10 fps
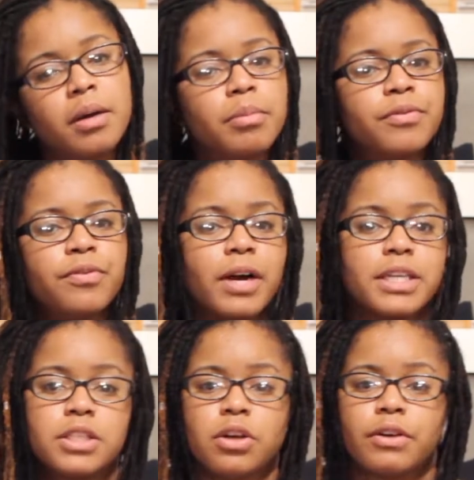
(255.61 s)
before I
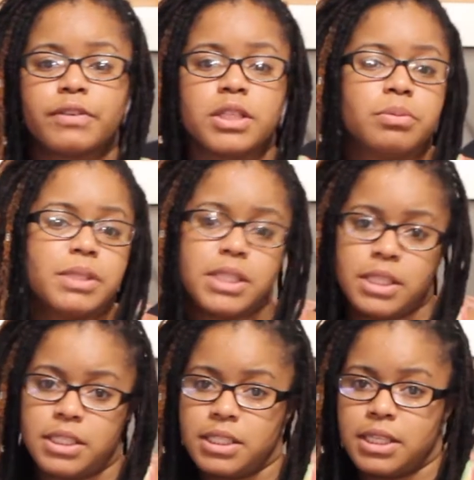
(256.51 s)
start
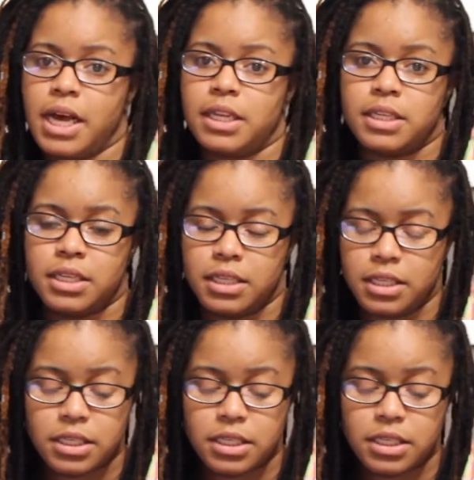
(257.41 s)
retwisting and styling it.